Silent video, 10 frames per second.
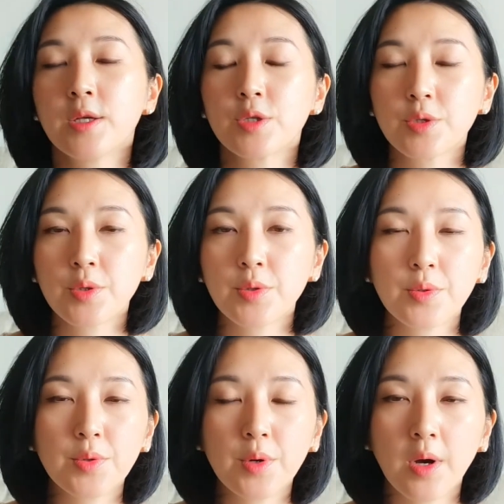
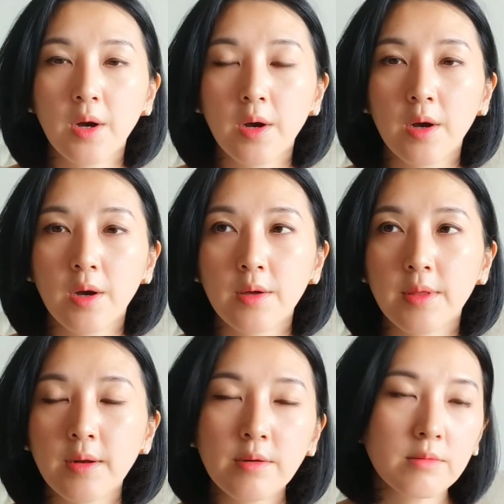So
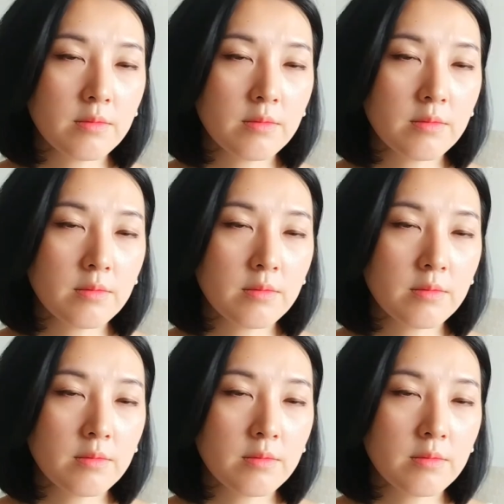then